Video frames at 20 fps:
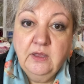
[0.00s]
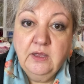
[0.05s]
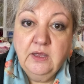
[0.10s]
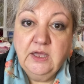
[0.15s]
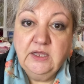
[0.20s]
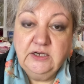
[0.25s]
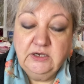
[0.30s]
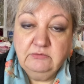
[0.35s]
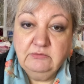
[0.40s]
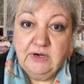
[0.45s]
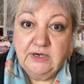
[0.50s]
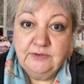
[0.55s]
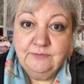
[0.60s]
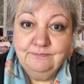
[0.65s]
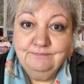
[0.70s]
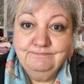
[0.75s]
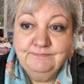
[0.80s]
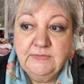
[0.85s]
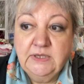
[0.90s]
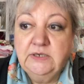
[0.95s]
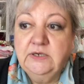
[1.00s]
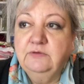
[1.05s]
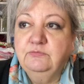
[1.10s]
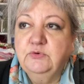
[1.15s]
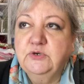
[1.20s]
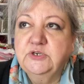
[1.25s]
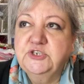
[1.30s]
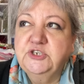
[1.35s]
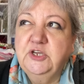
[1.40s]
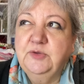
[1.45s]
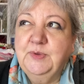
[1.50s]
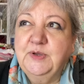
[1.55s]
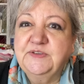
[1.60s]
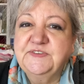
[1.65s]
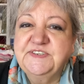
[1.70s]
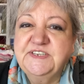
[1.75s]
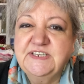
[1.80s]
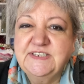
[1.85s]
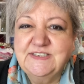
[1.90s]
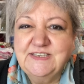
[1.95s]
and it ran, and I've washed it about
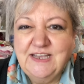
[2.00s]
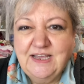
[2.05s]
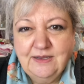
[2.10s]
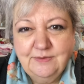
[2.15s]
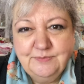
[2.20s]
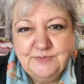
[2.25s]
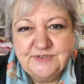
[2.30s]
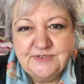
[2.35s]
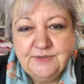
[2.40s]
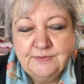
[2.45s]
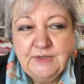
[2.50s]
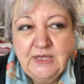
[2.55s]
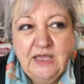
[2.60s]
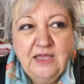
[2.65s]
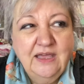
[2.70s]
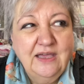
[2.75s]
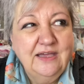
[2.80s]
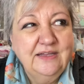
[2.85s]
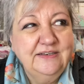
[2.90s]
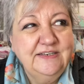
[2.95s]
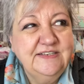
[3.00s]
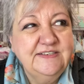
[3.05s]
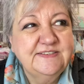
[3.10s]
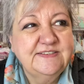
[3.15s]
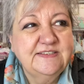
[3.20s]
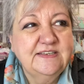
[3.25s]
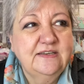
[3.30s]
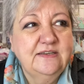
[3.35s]
6 times, and it's